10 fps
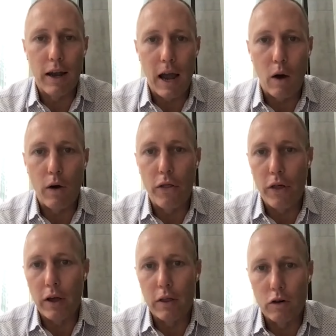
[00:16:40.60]
Now I
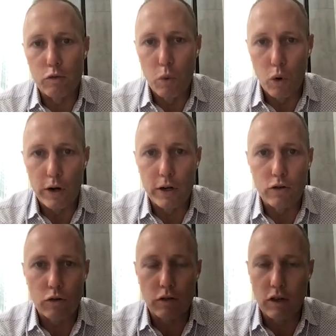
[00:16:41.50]
think there's more
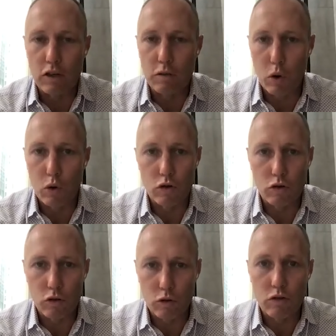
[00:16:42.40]
interest in exposure
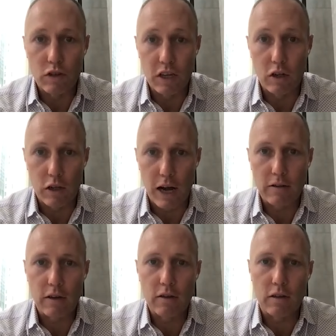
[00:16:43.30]
to single
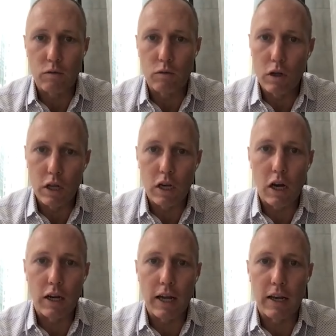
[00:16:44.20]
assets and really
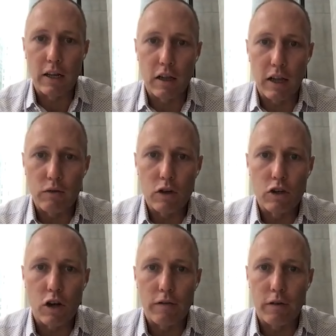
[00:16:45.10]
kind of getting the
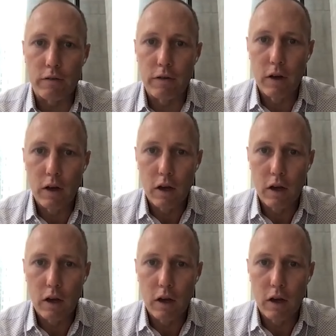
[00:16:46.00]
leverage off of,